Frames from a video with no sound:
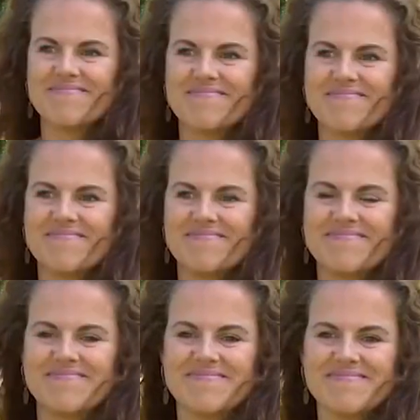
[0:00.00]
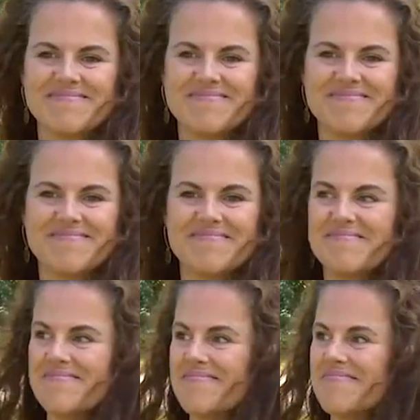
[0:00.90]

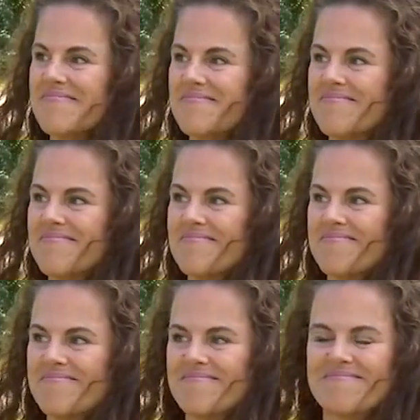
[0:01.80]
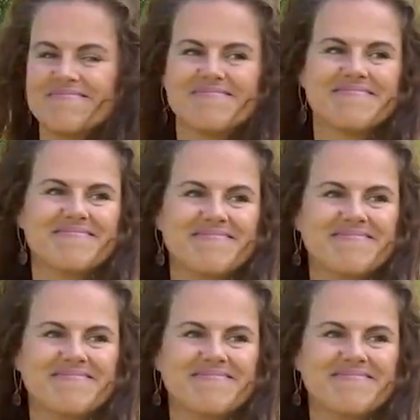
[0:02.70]
[no speech]